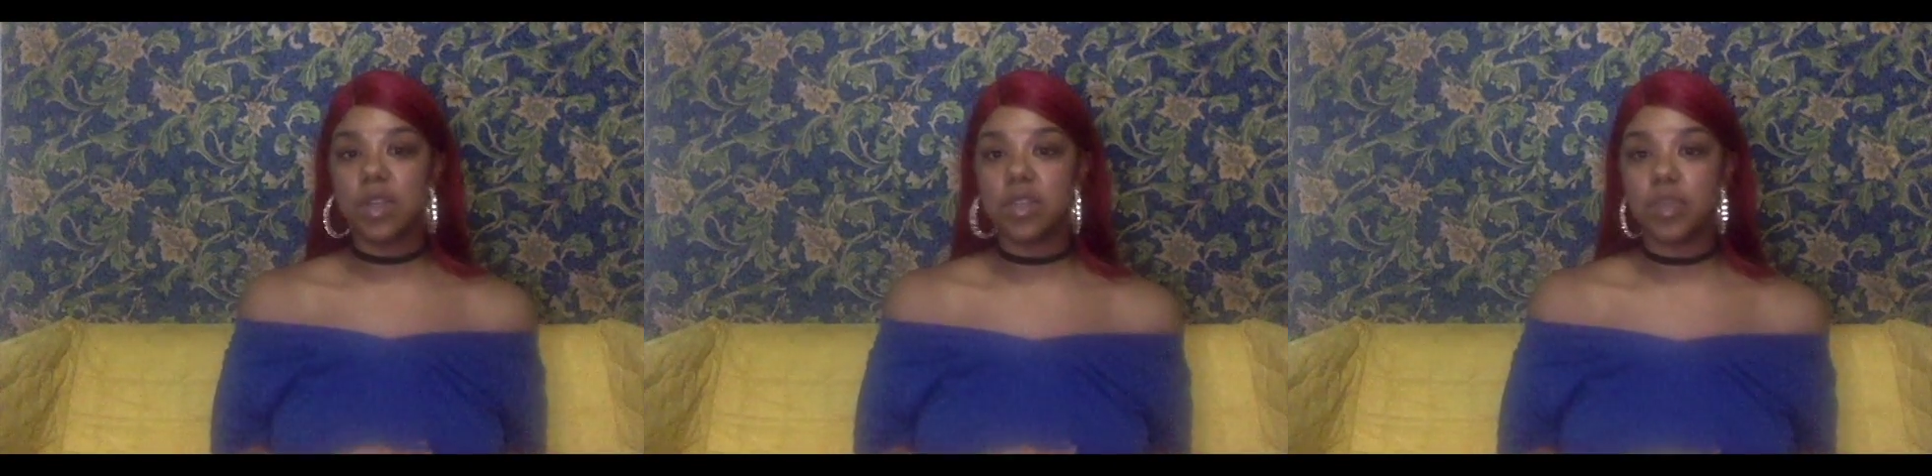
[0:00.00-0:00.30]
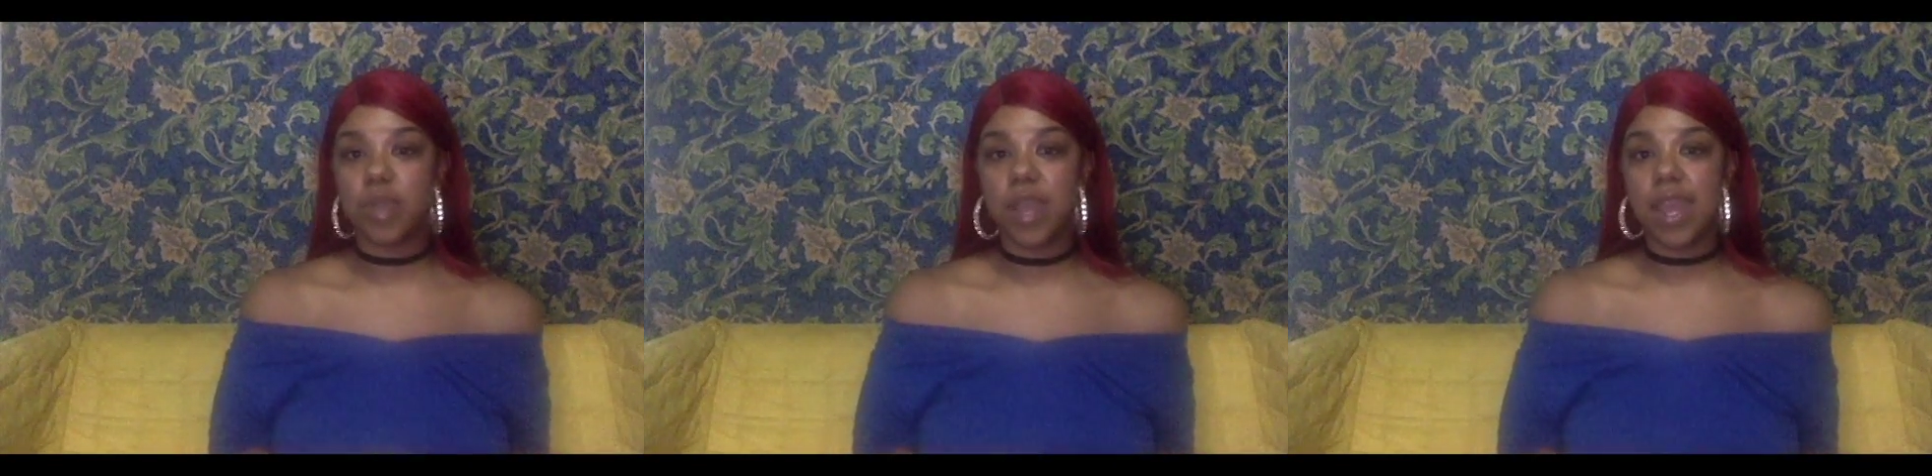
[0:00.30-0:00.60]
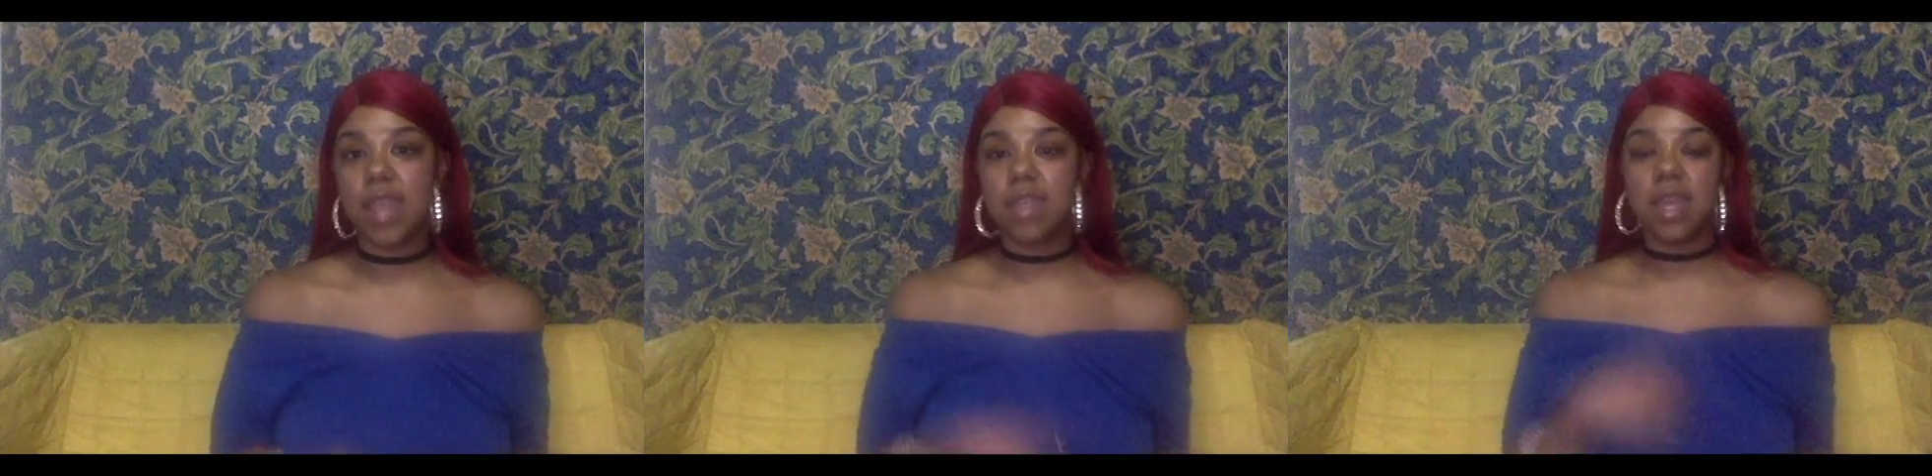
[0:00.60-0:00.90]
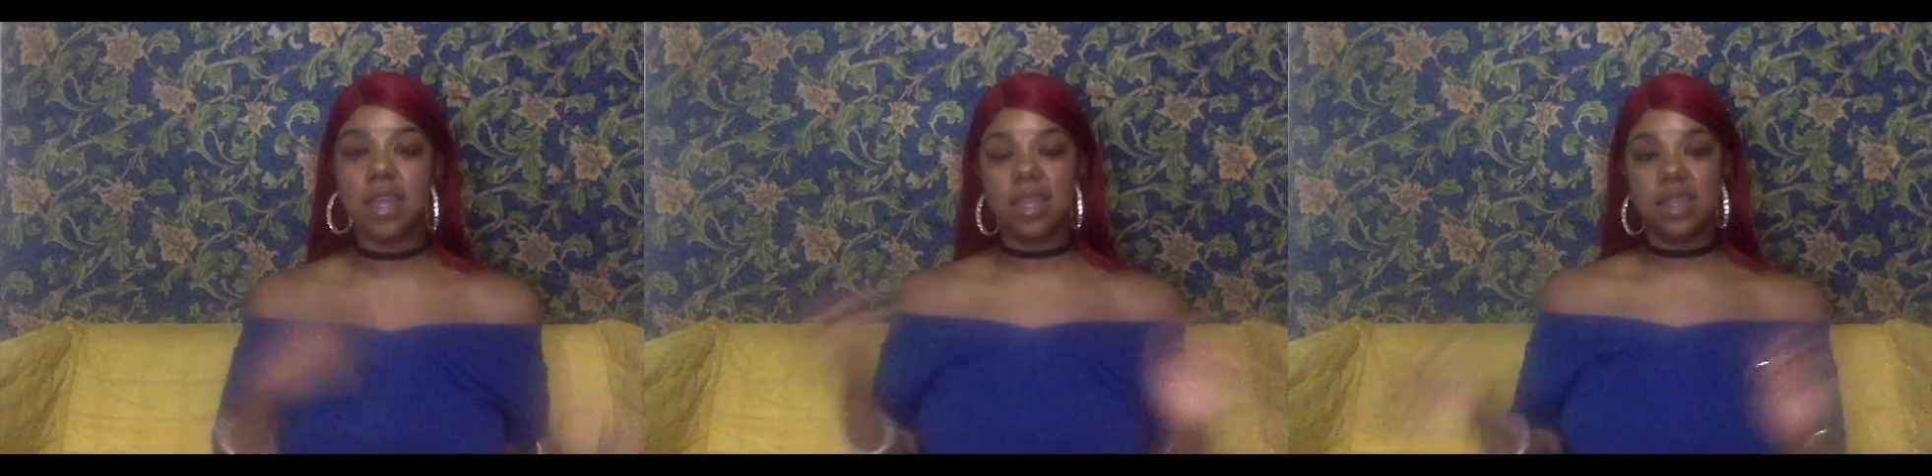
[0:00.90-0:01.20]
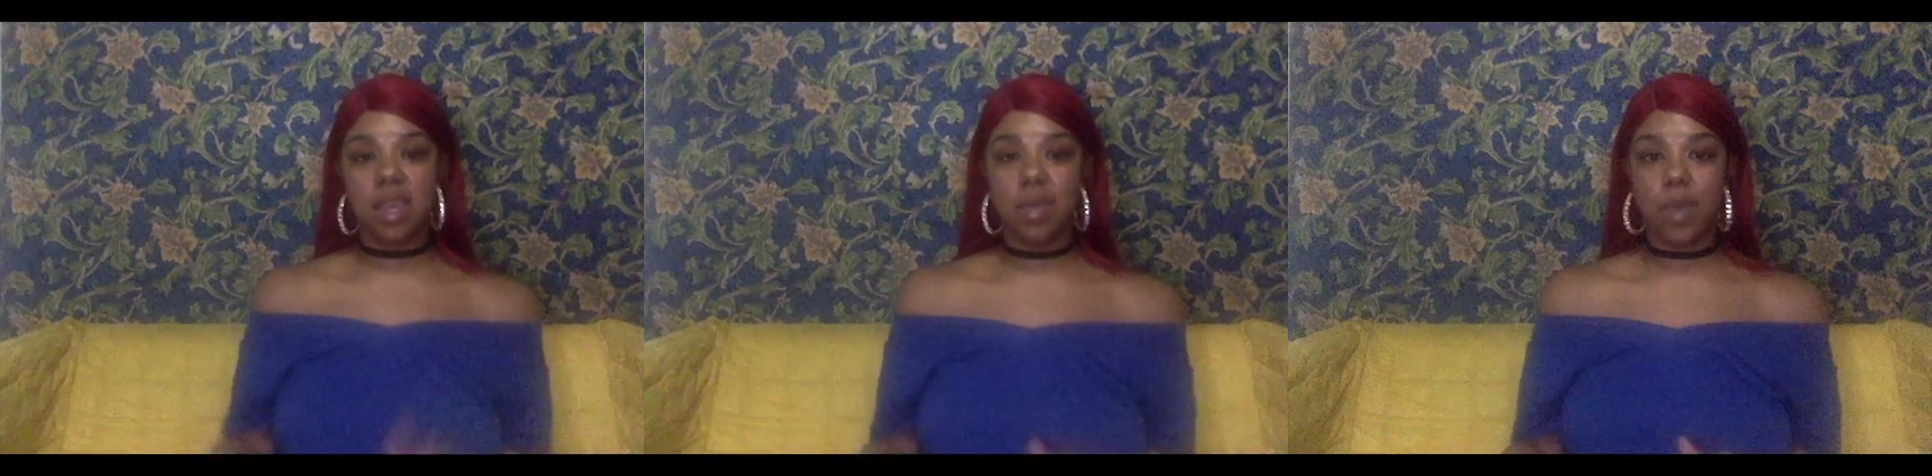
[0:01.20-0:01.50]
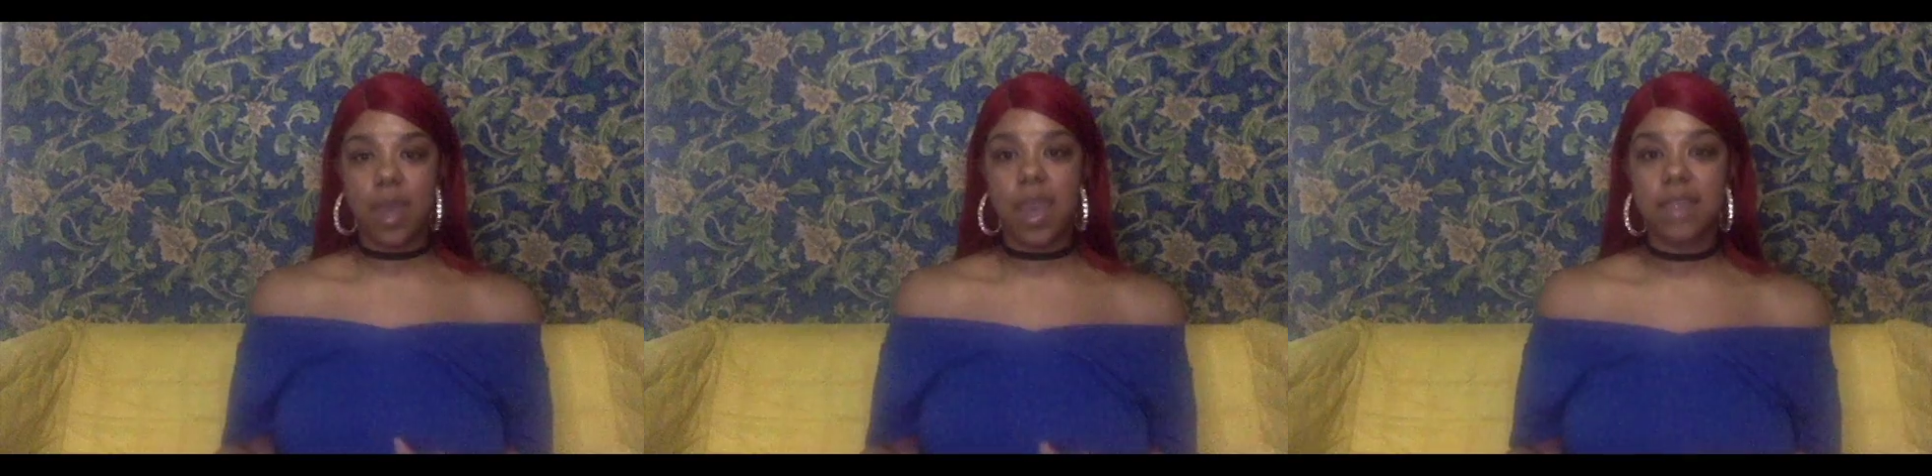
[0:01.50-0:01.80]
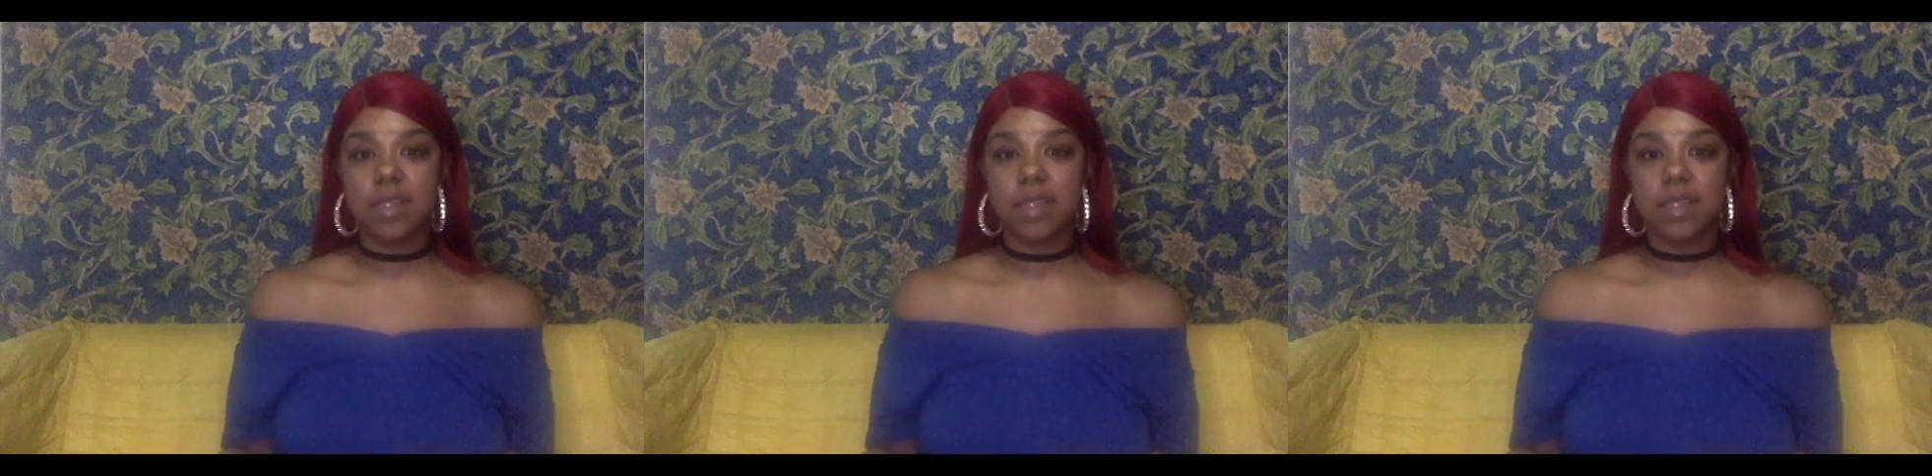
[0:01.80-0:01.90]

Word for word: spray and then get the NYX